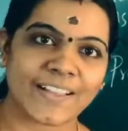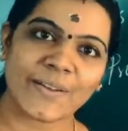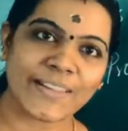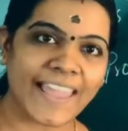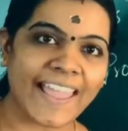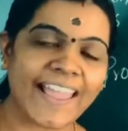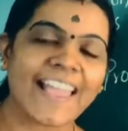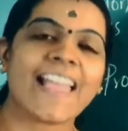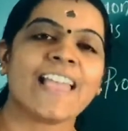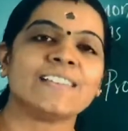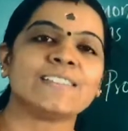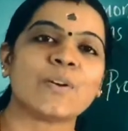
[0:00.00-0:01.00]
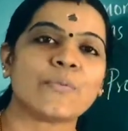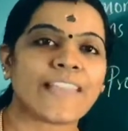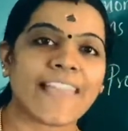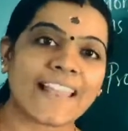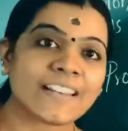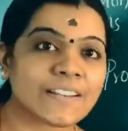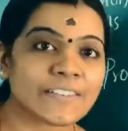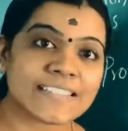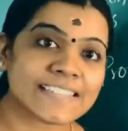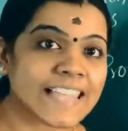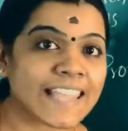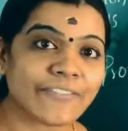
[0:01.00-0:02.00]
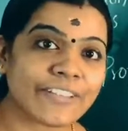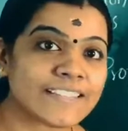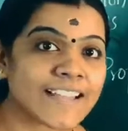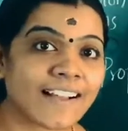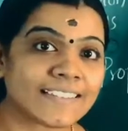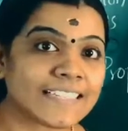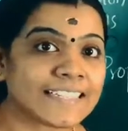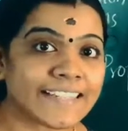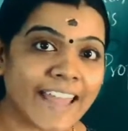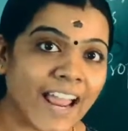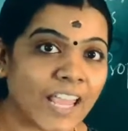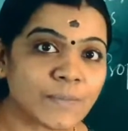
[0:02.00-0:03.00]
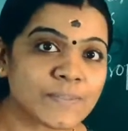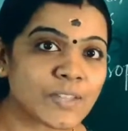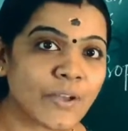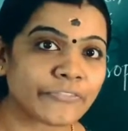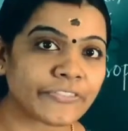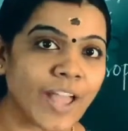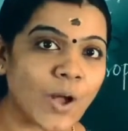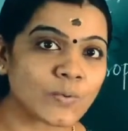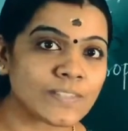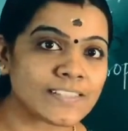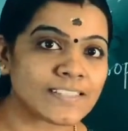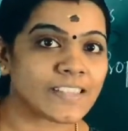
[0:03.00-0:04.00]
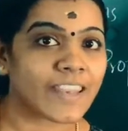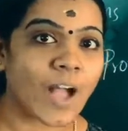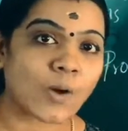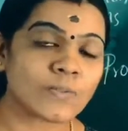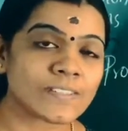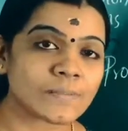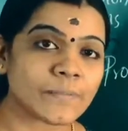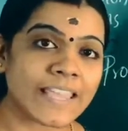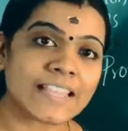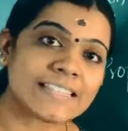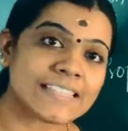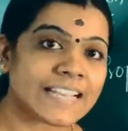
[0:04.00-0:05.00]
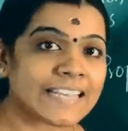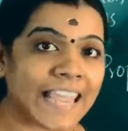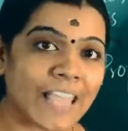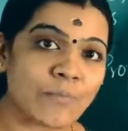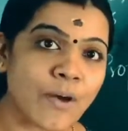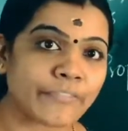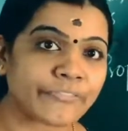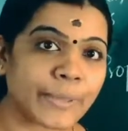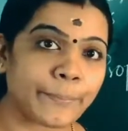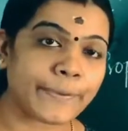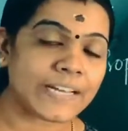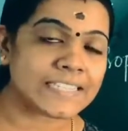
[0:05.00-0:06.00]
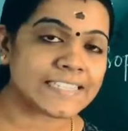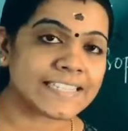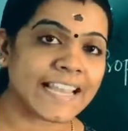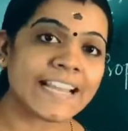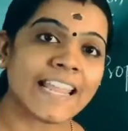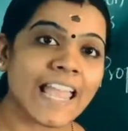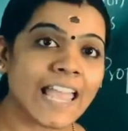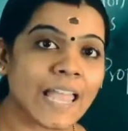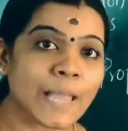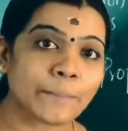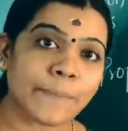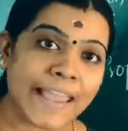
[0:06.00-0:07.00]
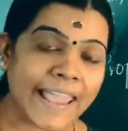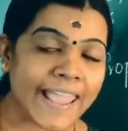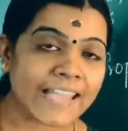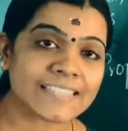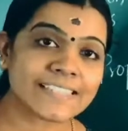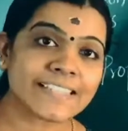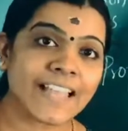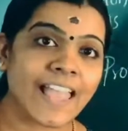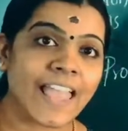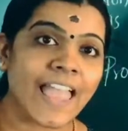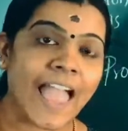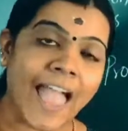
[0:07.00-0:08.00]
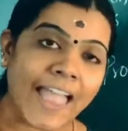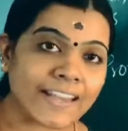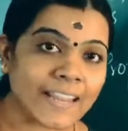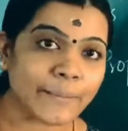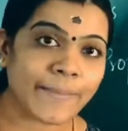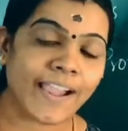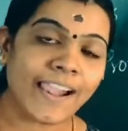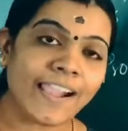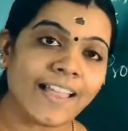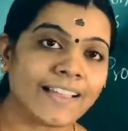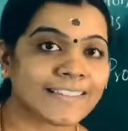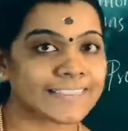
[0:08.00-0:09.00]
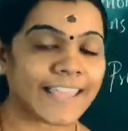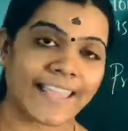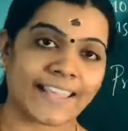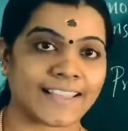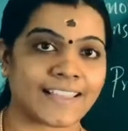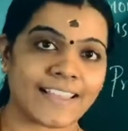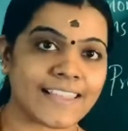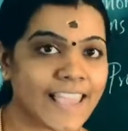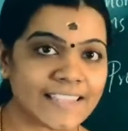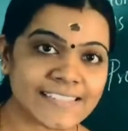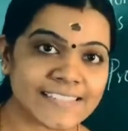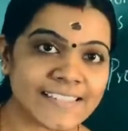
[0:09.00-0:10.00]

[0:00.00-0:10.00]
Okay, so we can see which are the types of nouns. Nouns means name of a person, place, animal, thing. Yes,